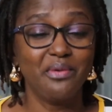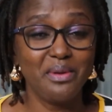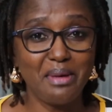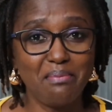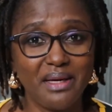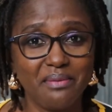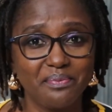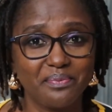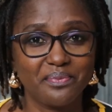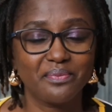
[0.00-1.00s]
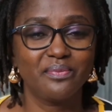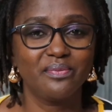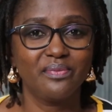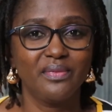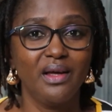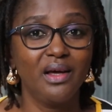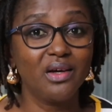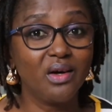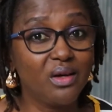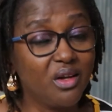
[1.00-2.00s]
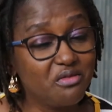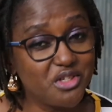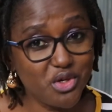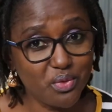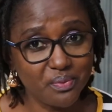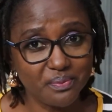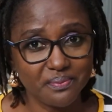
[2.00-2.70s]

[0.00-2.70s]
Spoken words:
Remember, God loves you.